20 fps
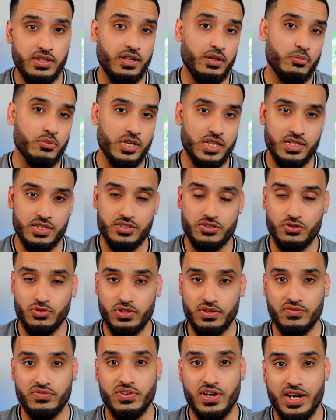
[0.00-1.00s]
thing because you
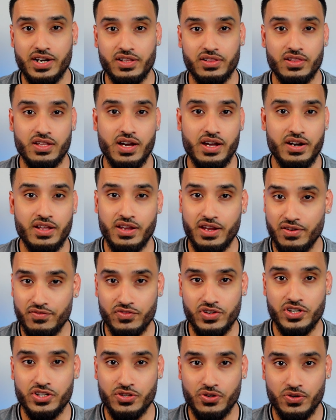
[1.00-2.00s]
can find a lot of
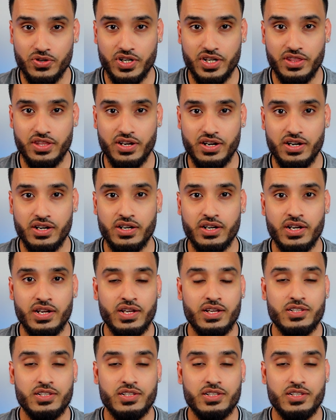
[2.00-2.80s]
inventory there,